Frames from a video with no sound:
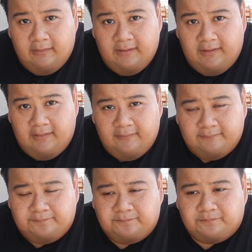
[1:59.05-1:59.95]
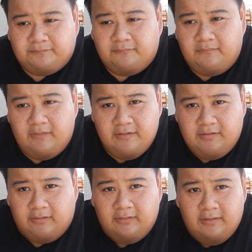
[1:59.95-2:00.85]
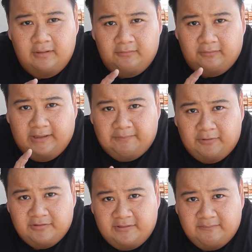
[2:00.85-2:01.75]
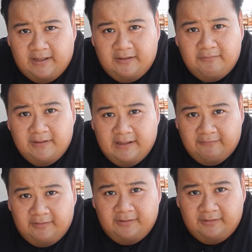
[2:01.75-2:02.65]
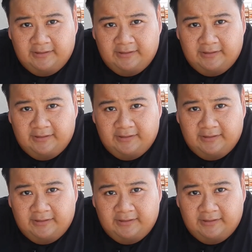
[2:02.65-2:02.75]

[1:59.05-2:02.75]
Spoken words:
Okay? So, keep those in mind whenever you